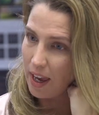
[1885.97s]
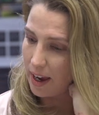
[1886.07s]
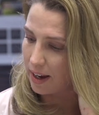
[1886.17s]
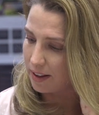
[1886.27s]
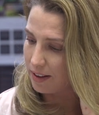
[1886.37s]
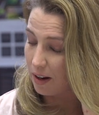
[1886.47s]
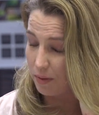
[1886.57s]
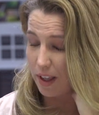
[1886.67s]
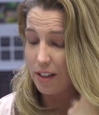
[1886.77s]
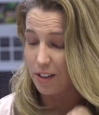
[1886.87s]
Yeah,
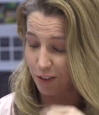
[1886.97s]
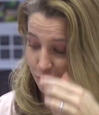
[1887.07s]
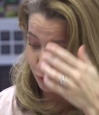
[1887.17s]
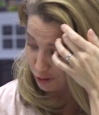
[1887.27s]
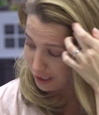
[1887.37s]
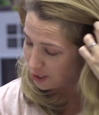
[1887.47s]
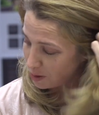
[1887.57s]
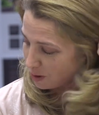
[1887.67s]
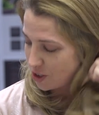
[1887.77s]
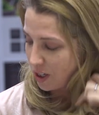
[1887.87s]
that is a really good
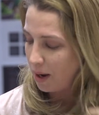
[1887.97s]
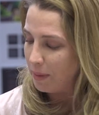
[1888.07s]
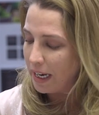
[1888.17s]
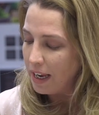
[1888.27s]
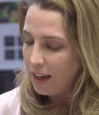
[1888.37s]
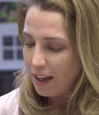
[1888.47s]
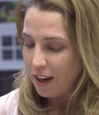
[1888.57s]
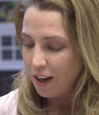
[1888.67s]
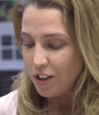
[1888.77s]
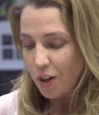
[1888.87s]
question. I mean,
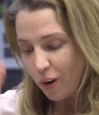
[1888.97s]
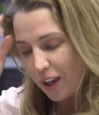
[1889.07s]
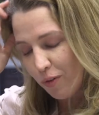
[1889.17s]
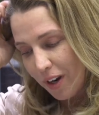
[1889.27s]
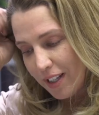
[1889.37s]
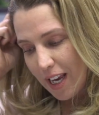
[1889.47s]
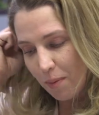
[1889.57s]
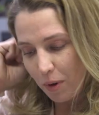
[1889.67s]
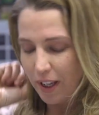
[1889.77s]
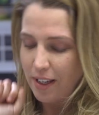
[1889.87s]
so I'll give one
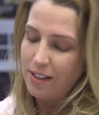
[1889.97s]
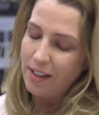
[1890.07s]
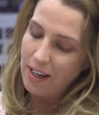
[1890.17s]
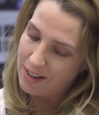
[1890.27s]
example is